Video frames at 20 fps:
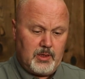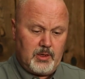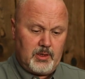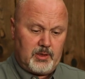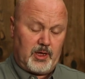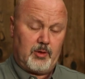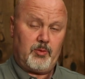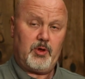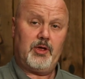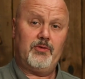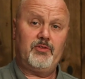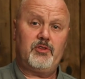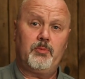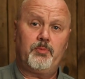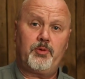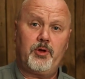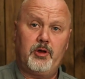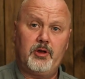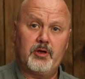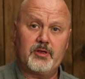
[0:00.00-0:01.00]
Now we have some
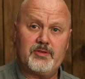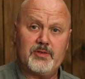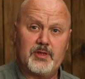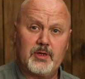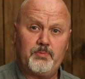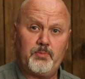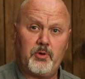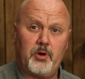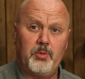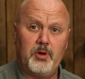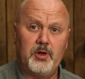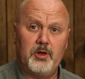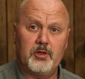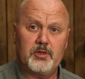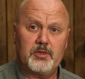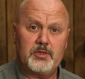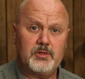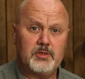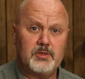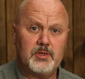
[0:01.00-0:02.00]
products that probably
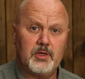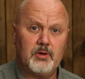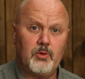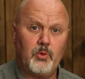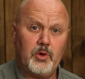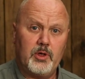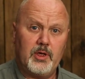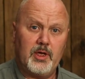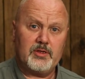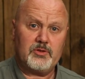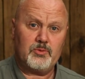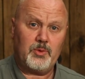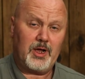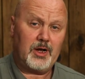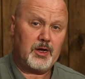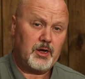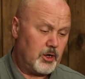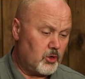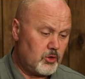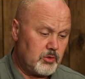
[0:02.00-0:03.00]
not as well
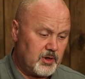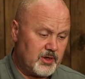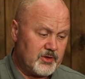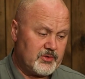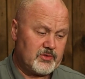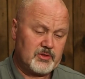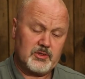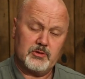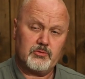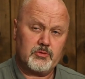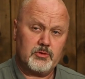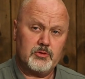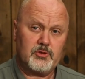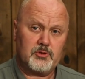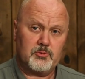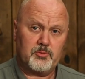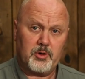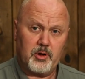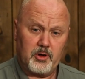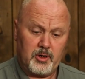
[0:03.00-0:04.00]
known as the
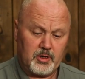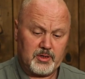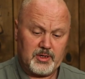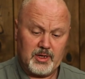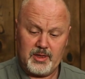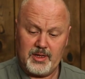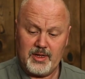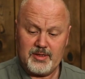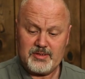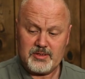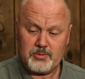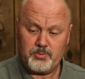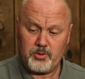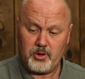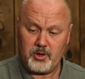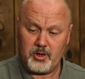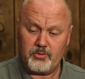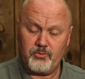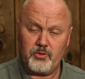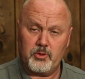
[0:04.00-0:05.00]
rooster product, and that's the
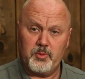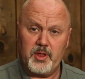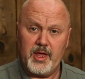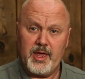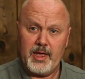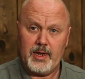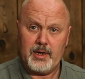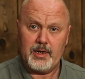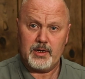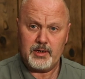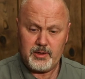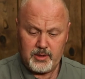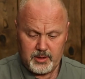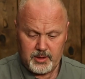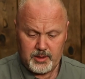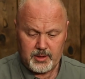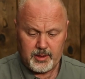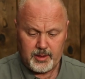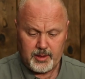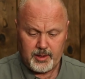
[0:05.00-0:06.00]
product from the hen.
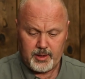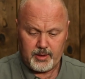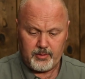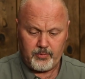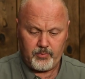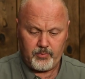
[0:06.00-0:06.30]
Uh,